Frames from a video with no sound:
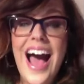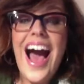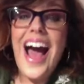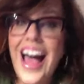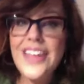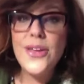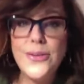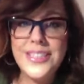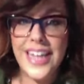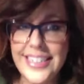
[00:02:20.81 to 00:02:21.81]
I
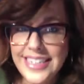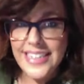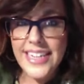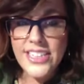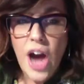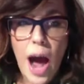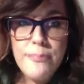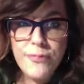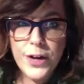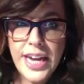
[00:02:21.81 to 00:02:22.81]
use this as a
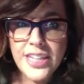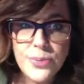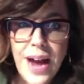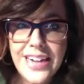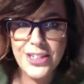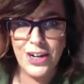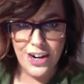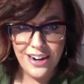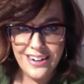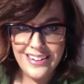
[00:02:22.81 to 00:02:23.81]
top freaking director.